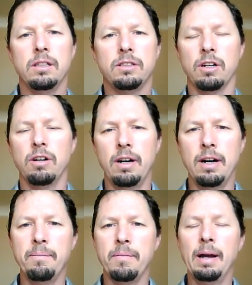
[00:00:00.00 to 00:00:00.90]
So
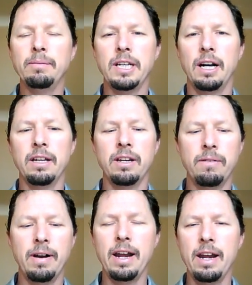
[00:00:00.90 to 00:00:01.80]
um, I'm telling you
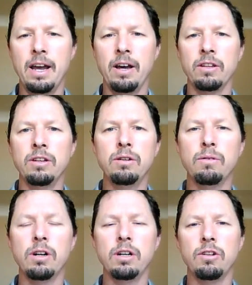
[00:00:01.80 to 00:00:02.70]
right now, the New
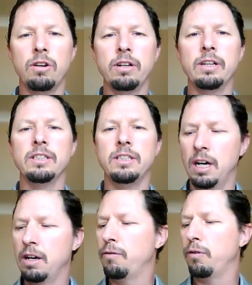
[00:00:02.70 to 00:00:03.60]
World Order is
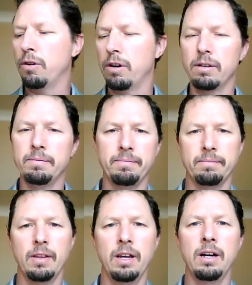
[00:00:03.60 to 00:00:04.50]
done for.
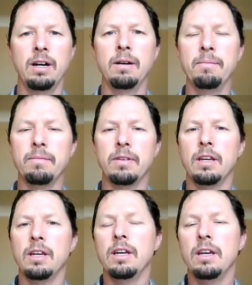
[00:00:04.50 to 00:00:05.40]
Um,
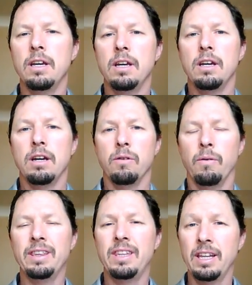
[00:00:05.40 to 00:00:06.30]

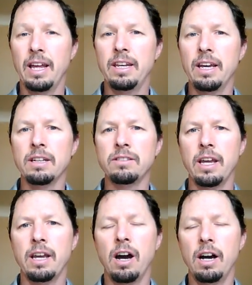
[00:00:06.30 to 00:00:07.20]
one thing they did is
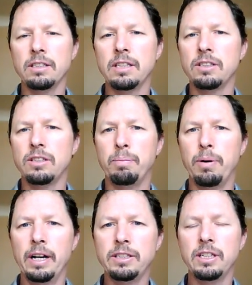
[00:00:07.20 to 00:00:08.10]
they caused this
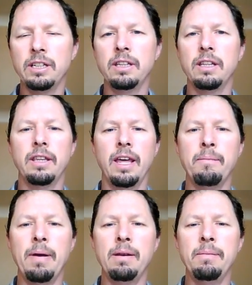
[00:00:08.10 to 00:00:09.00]
depression. They
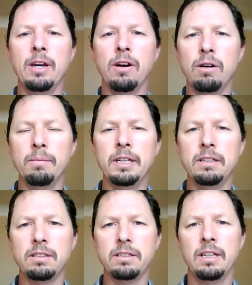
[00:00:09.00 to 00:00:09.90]
made me
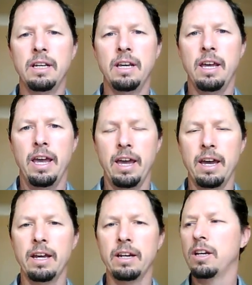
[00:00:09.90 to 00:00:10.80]
homeless.
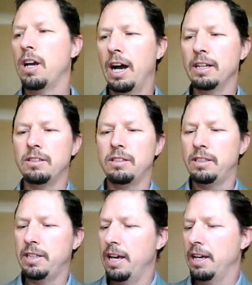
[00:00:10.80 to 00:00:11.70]
And God
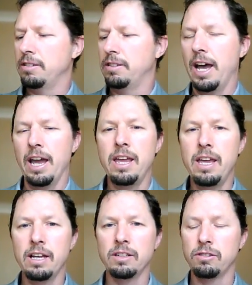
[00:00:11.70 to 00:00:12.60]
says that
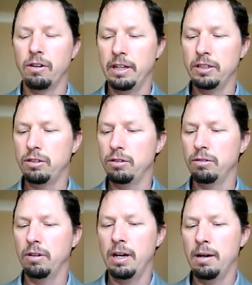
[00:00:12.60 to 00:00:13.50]
He is going
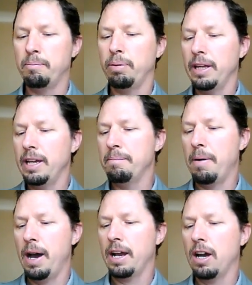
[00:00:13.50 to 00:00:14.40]
to um, plead
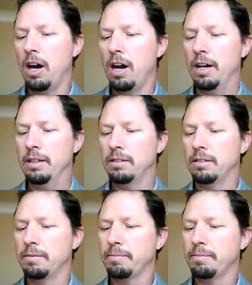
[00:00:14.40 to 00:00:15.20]
my cause.